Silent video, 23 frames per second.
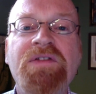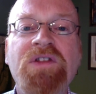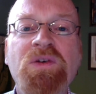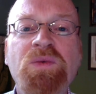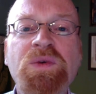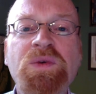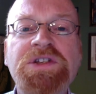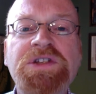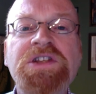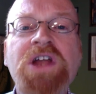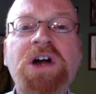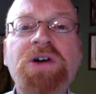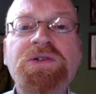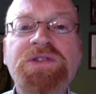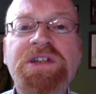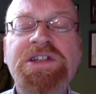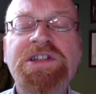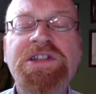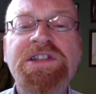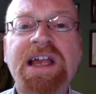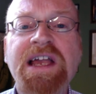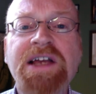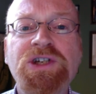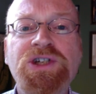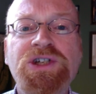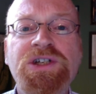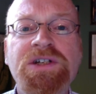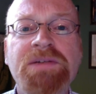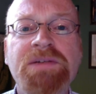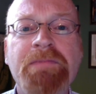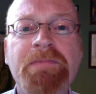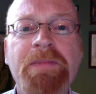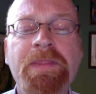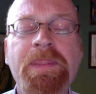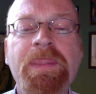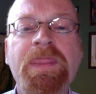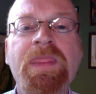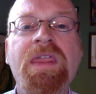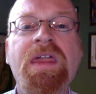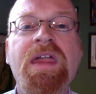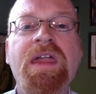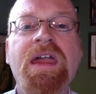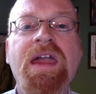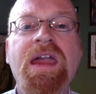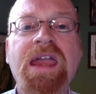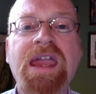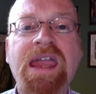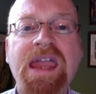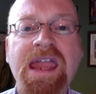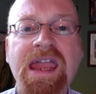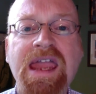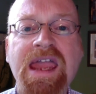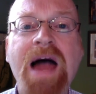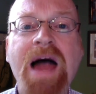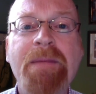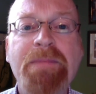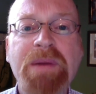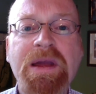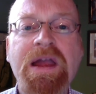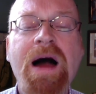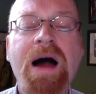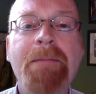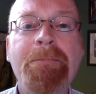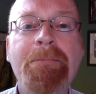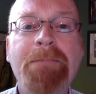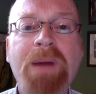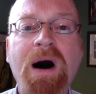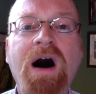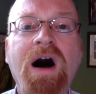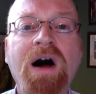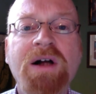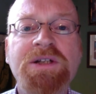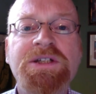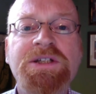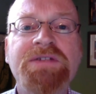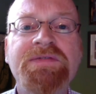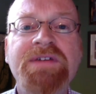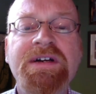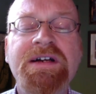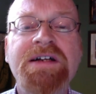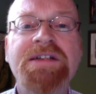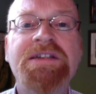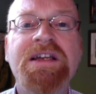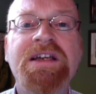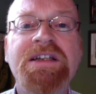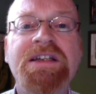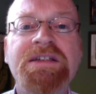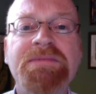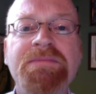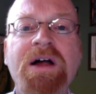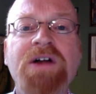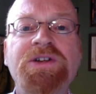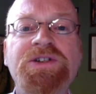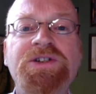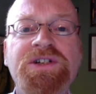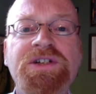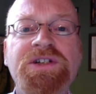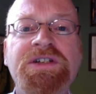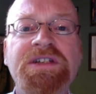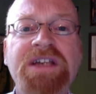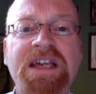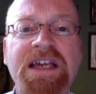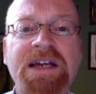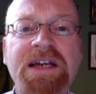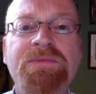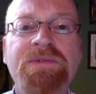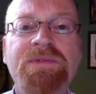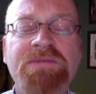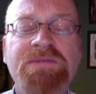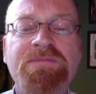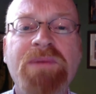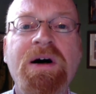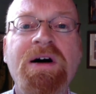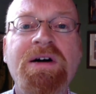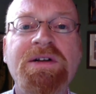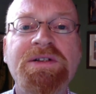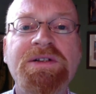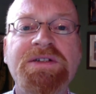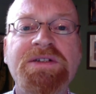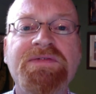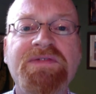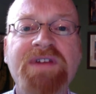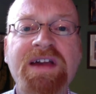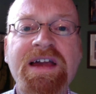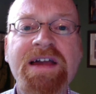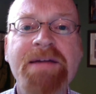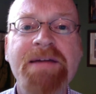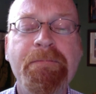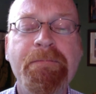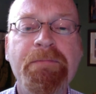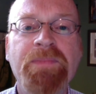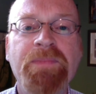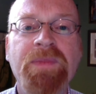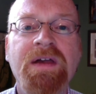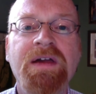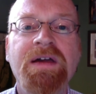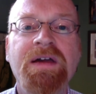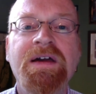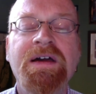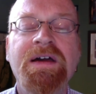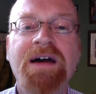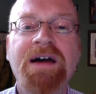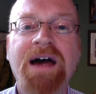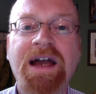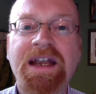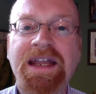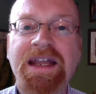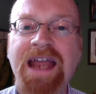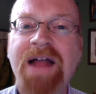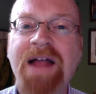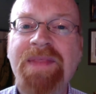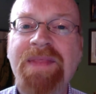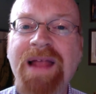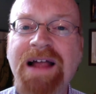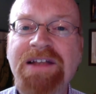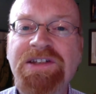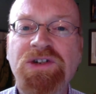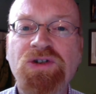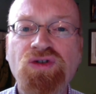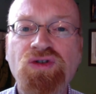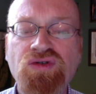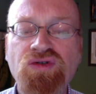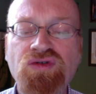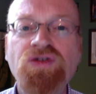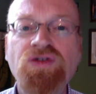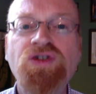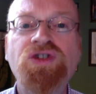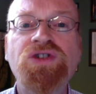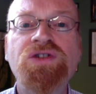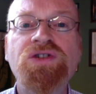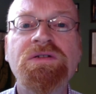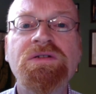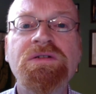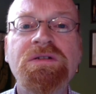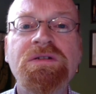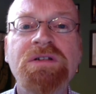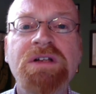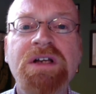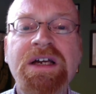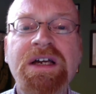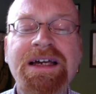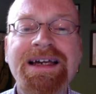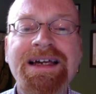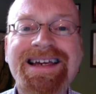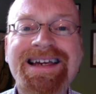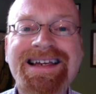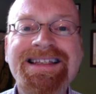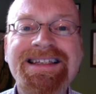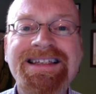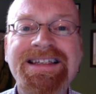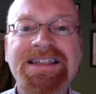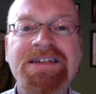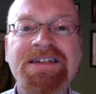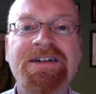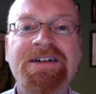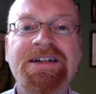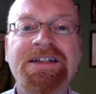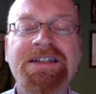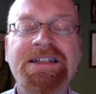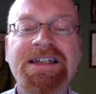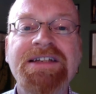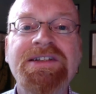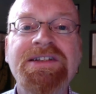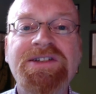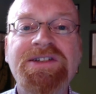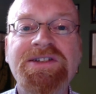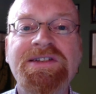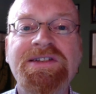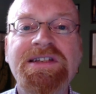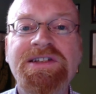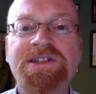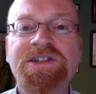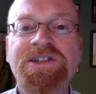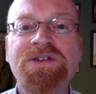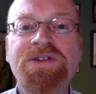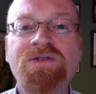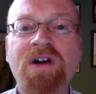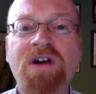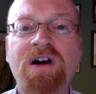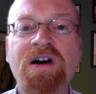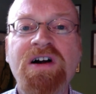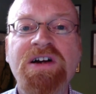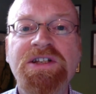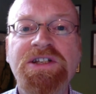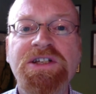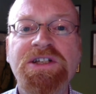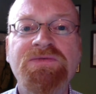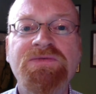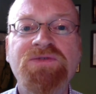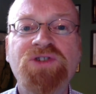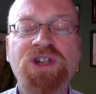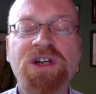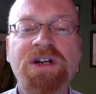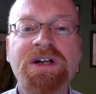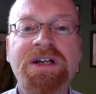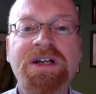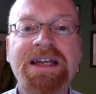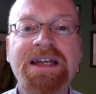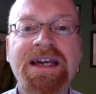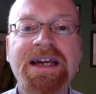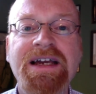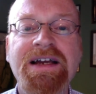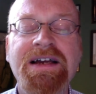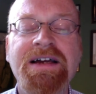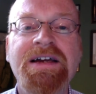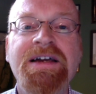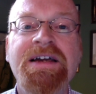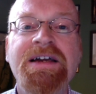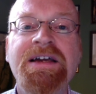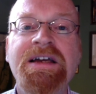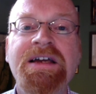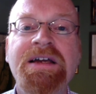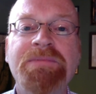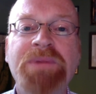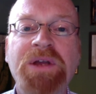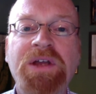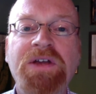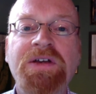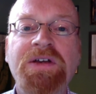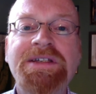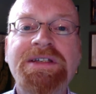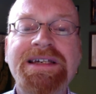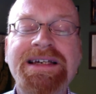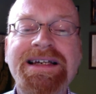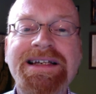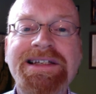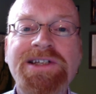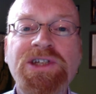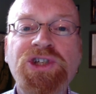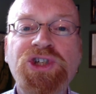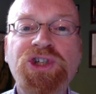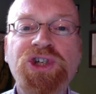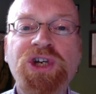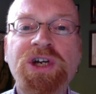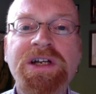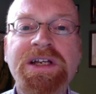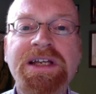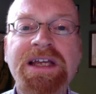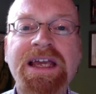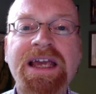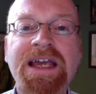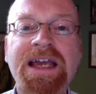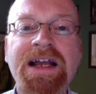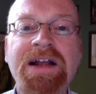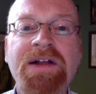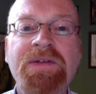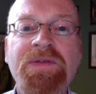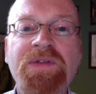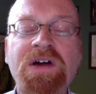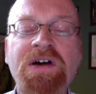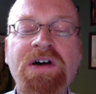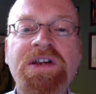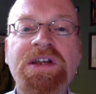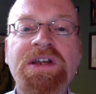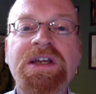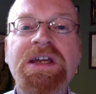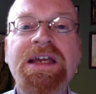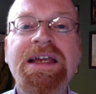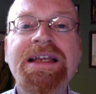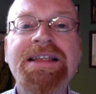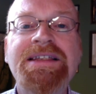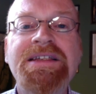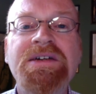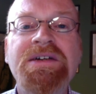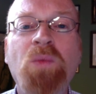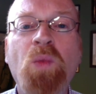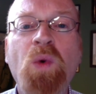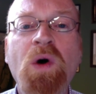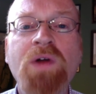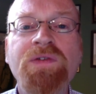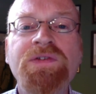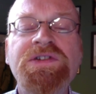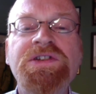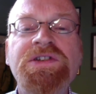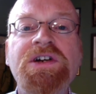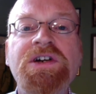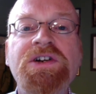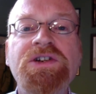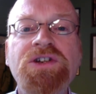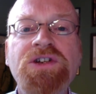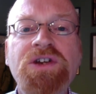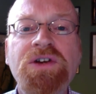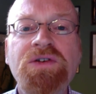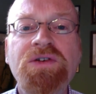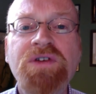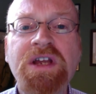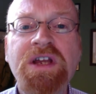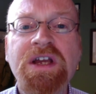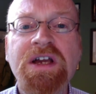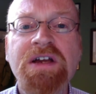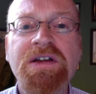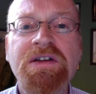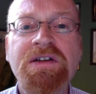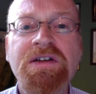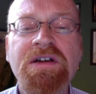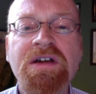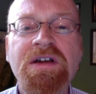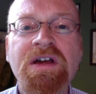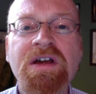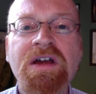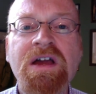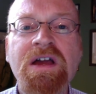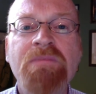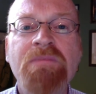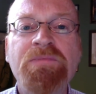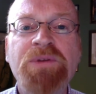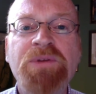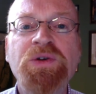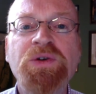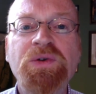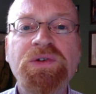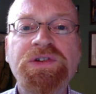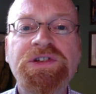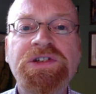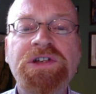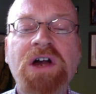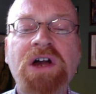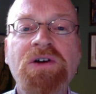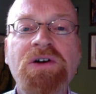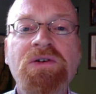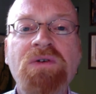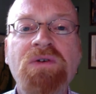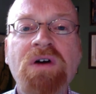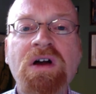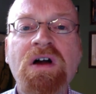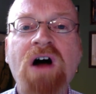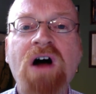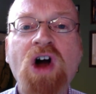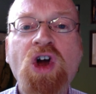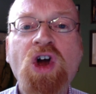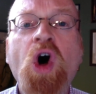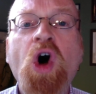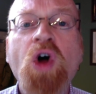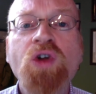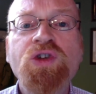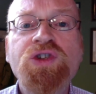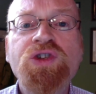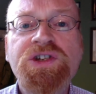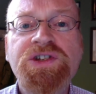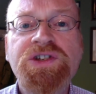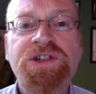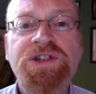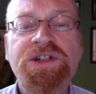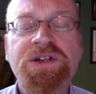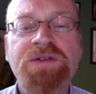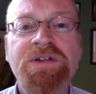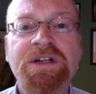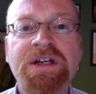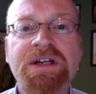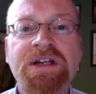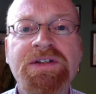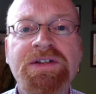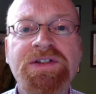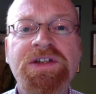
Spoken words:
There was no distinction. He had become part of it as much as it was part of him. And again, that's a crucial insight into this new kind of journeying, because it's a journeying that is at once a union, but also a conscious union.